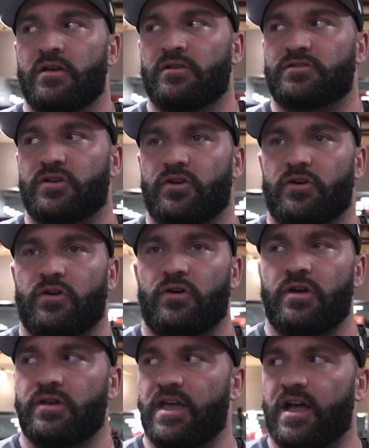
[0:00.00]
So
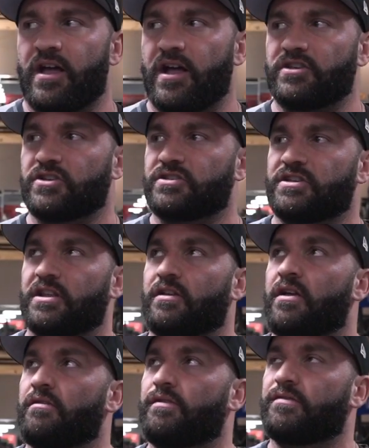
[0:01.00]
yeah, I just did
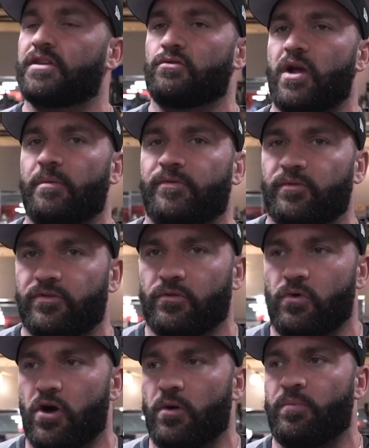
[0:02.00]
15 reps with the
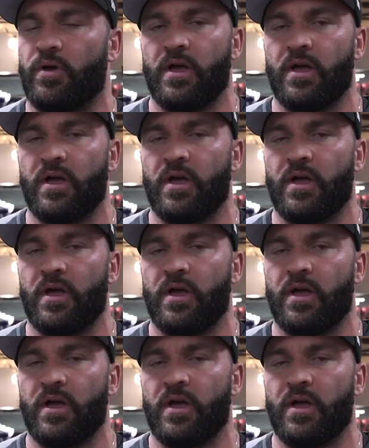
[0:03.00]
rope,